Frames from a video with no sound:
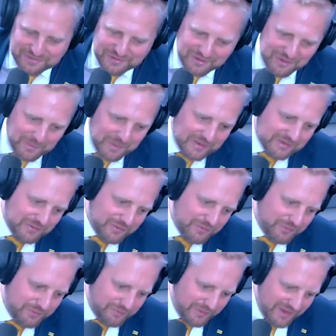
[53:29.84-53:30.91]
Hipster, but
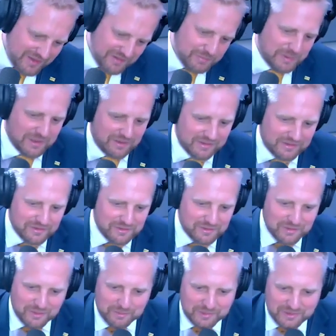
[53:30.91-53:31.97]
let's build the
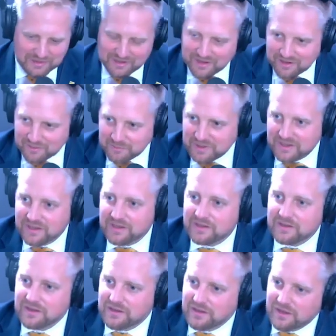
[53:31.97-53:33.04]
European
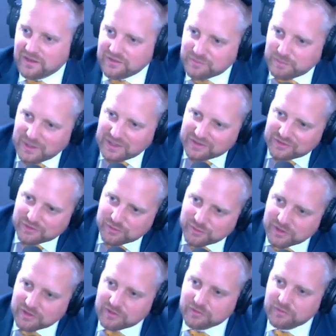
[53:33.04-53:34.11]
army aspect to
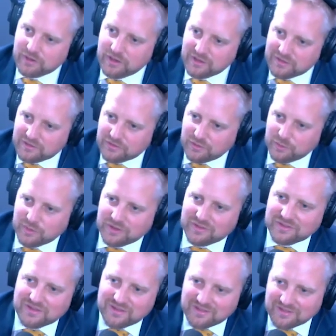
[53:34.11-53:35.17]
it, right? So
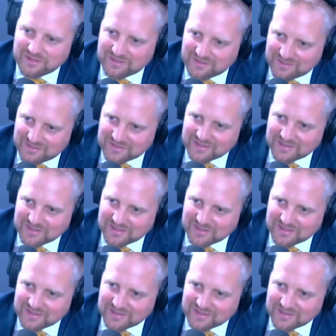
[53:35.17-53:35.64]
it's this.